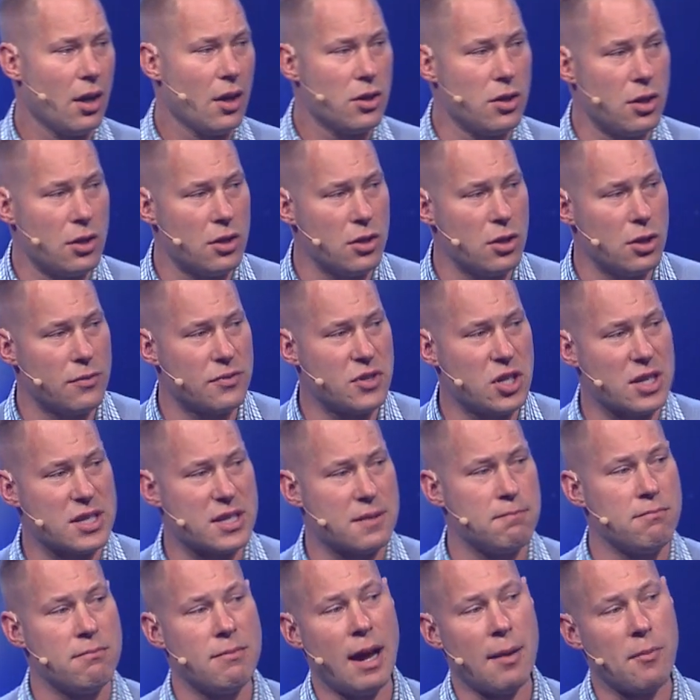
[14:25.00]
You've
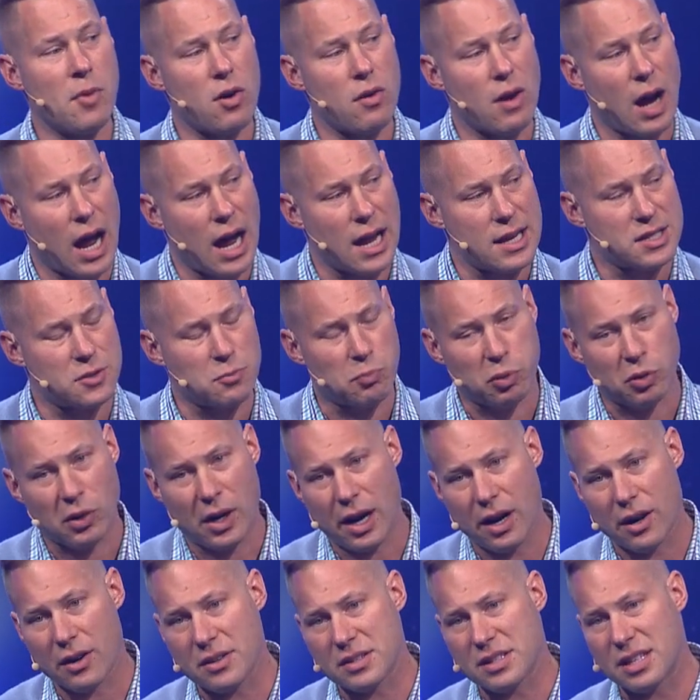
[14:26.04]
just memorized
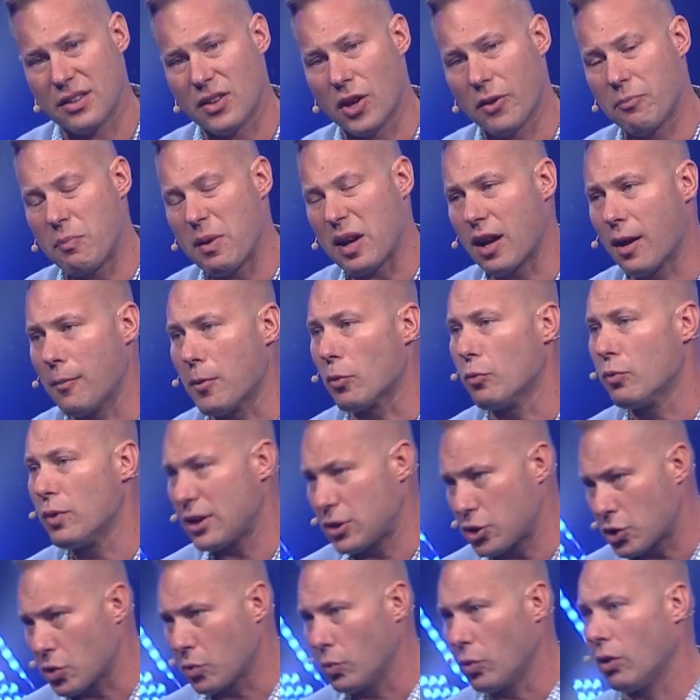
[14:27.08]
prayers and they've become a
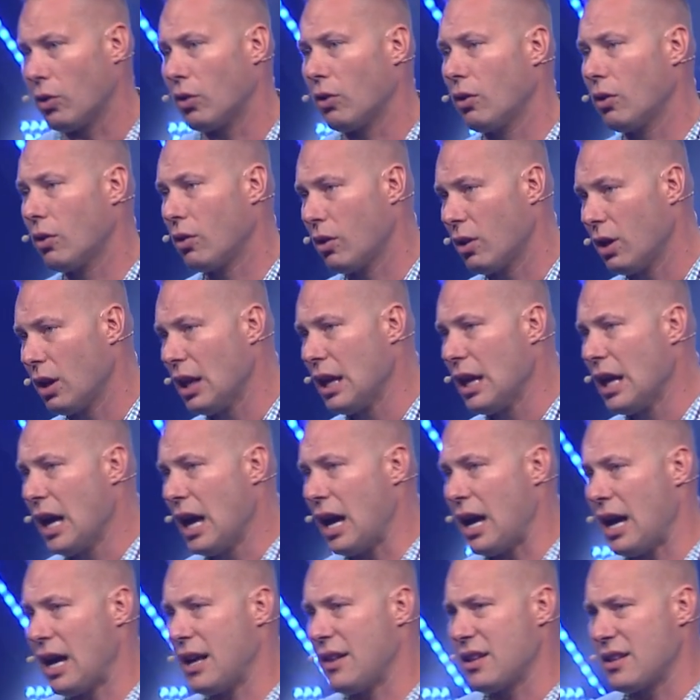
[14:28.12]
ritual.
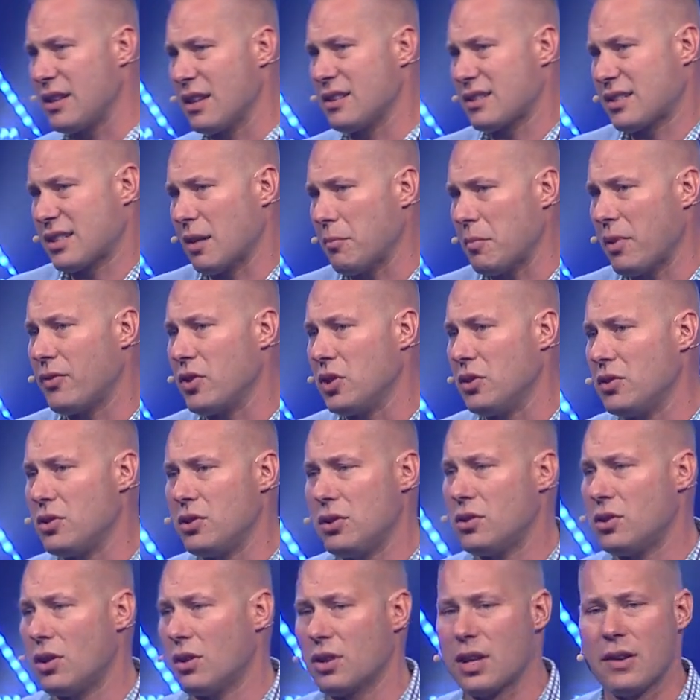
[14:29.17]
And then some of you,
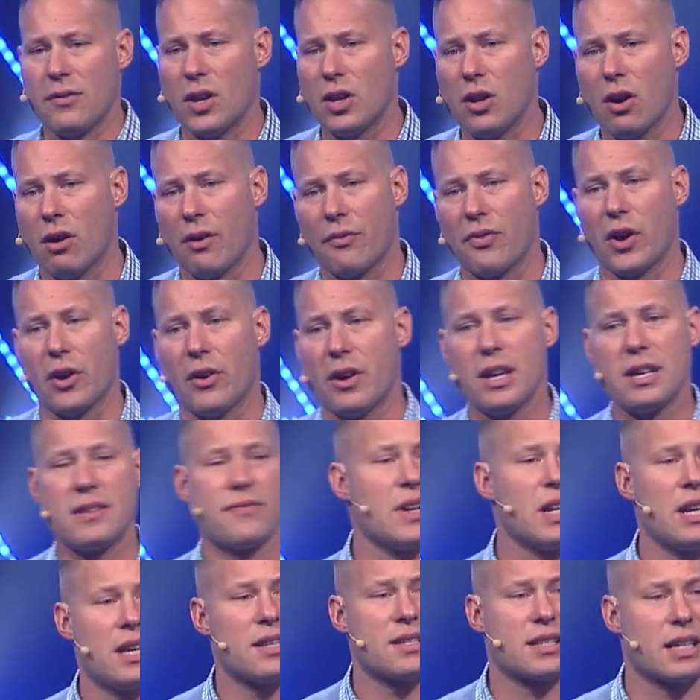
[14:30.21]
you don't even know if there
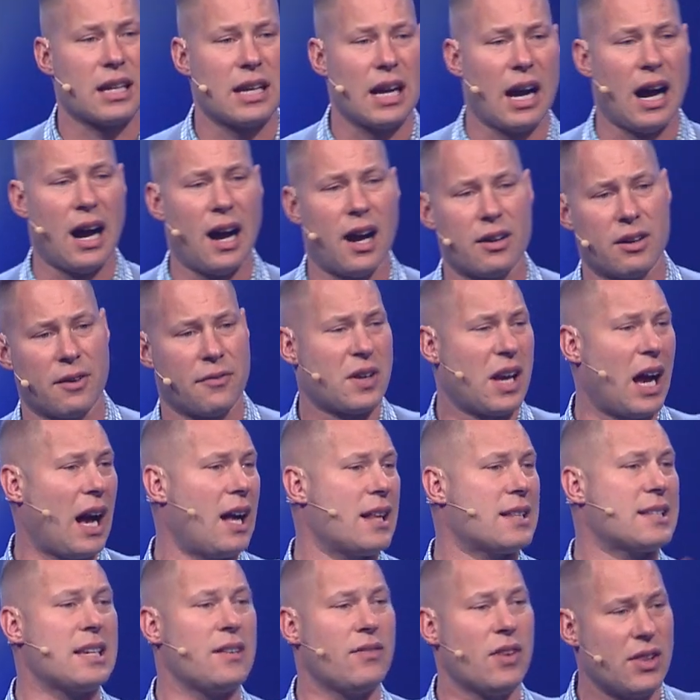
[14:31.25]
even is a God or if
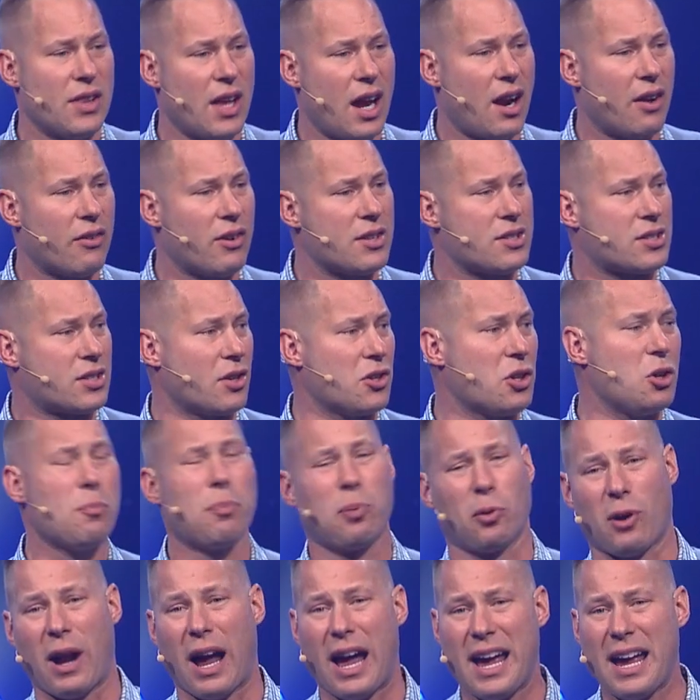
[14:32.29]
God's even there. And so you
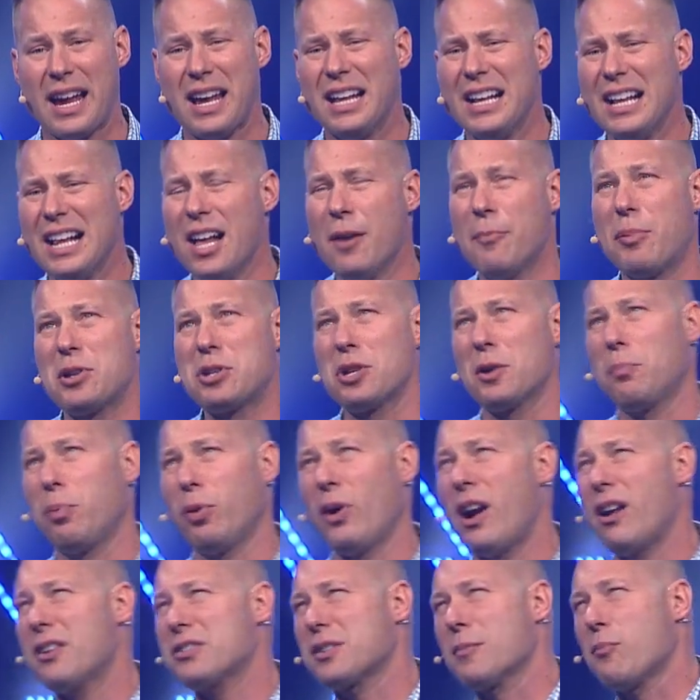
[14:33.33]
pray, but your
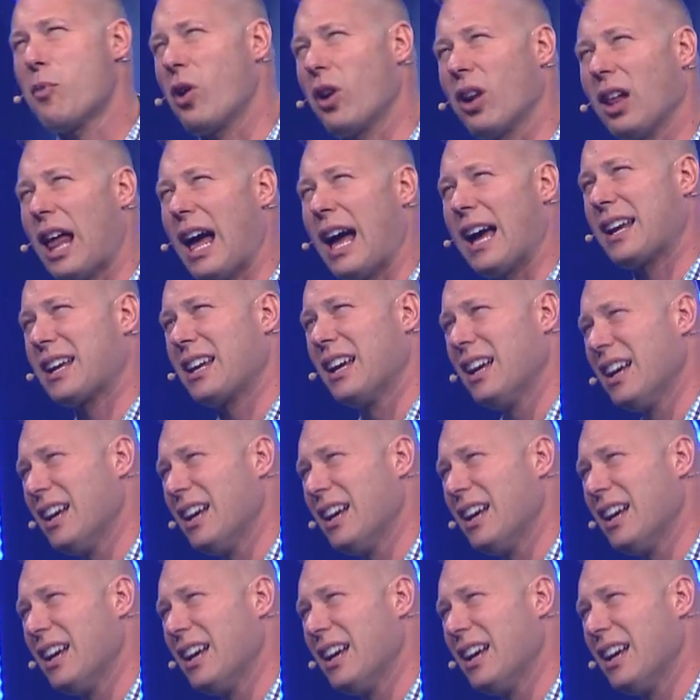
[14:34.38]
prayers are more like